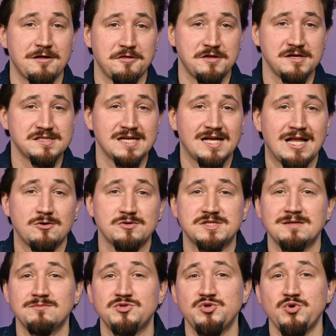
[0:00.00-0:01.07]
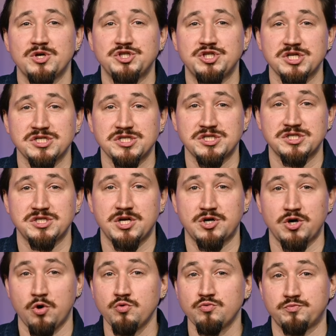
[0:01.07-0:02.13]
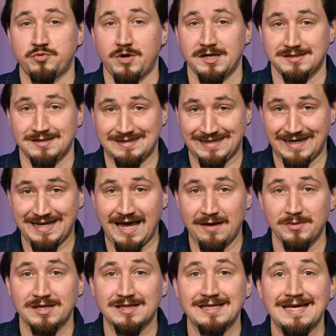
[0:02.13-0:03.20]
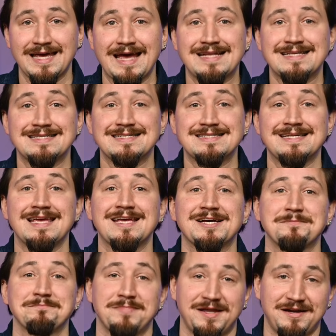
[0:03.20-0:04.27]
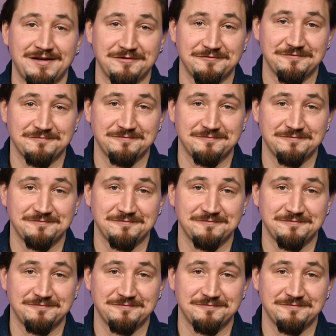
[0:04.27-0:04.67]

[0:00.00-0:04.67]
This allows them to adjust their own prices dynamically and stay competitive.